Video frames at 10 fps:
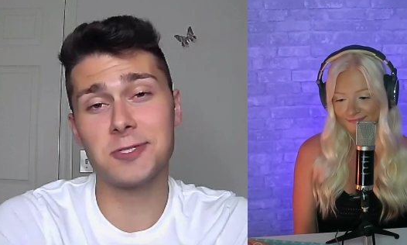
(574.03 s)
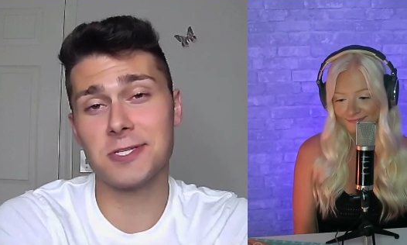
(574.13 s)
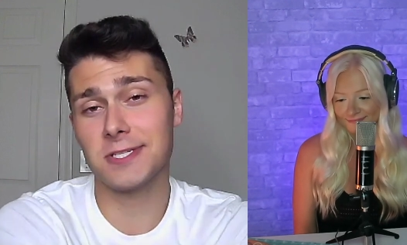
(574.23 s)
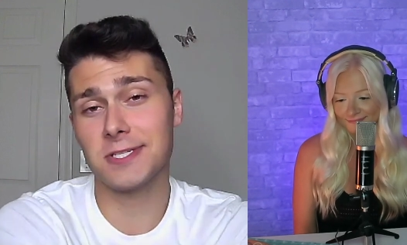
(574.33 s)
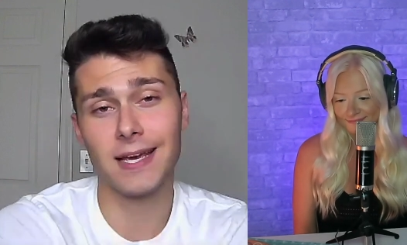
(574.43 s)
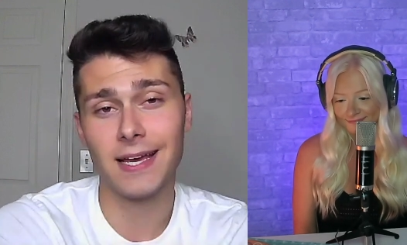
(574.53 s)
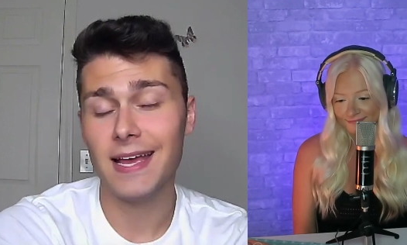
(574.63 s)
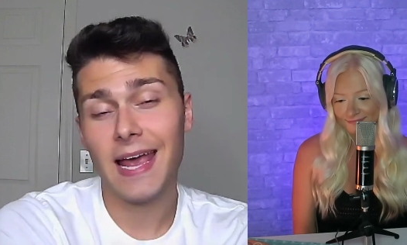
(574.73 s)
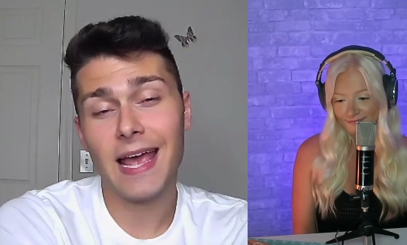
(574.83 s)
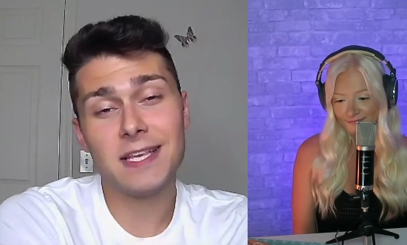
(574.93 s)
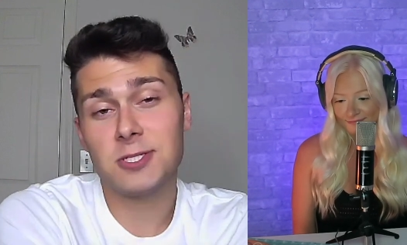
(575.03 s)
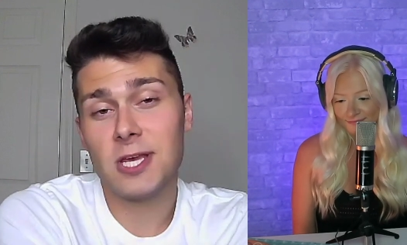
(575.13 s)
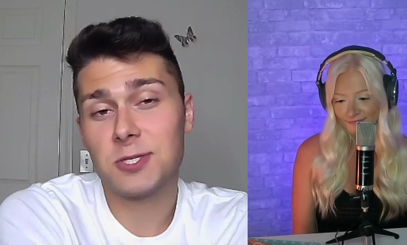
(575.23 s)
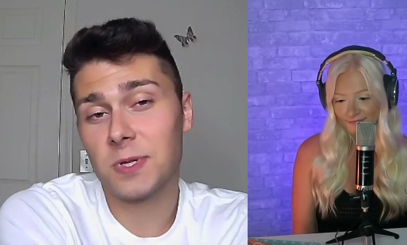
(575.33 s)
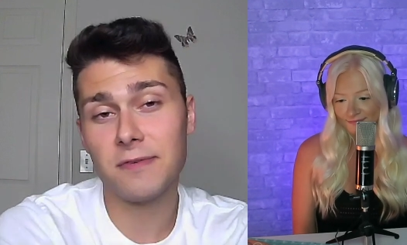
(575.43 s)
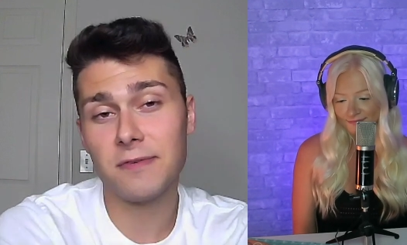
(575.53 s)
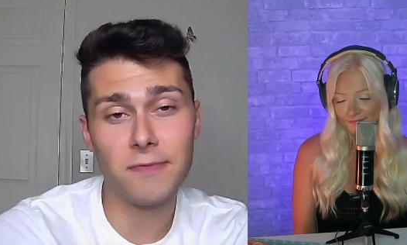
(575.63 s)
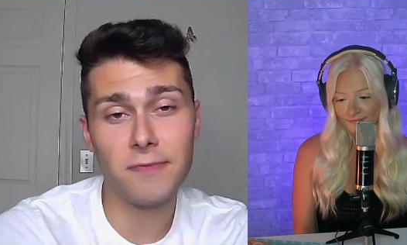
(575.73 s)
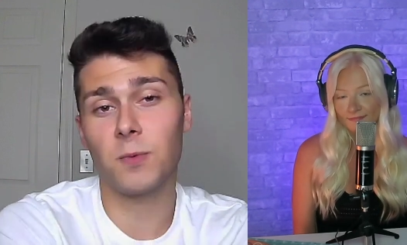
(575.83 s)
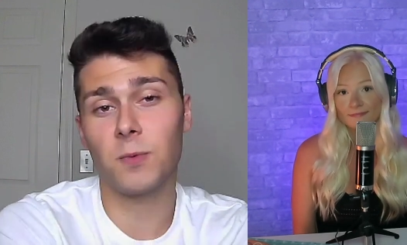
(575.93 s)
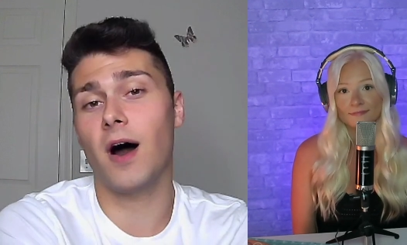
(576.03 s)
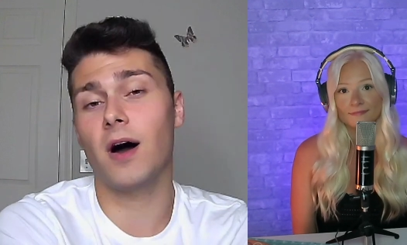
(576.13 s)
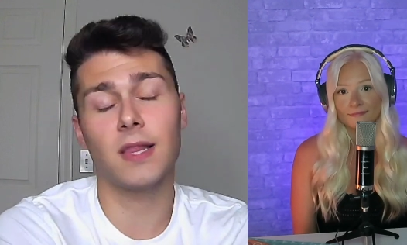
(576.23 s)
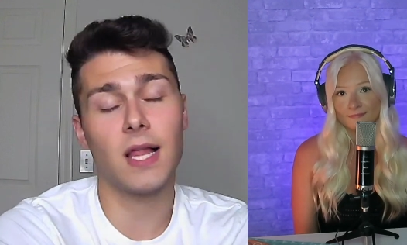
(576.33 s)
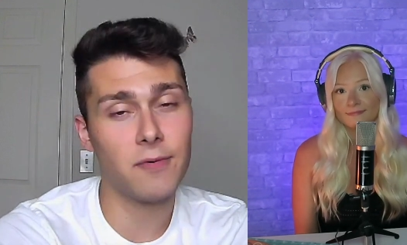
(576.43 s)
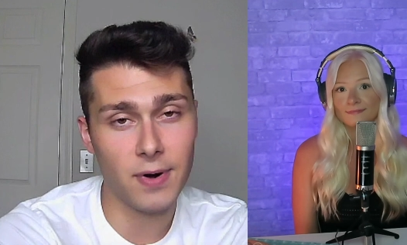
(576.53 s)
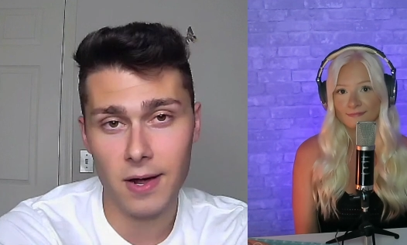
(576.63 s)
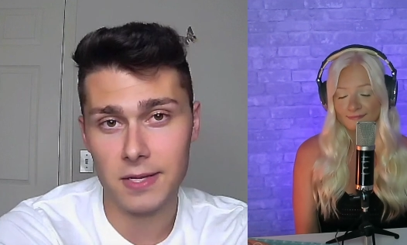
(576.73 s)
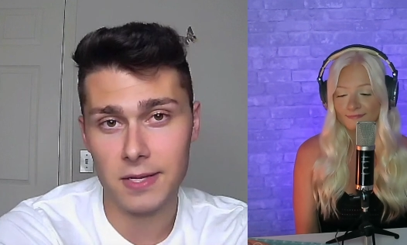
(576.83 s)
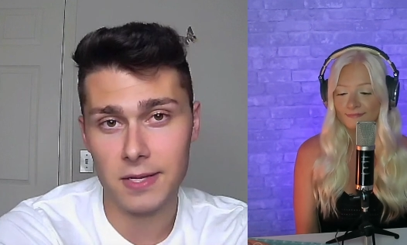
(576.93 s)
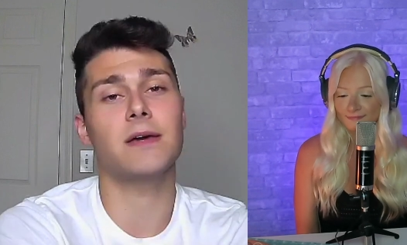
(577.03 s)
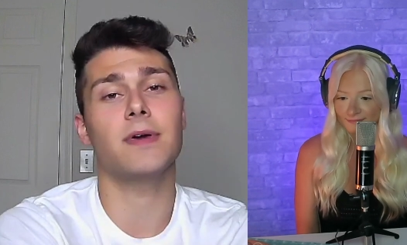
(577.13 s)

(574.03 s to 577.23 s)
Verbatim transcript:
Speaker 1: It's just it's really fun. We all love reality TV.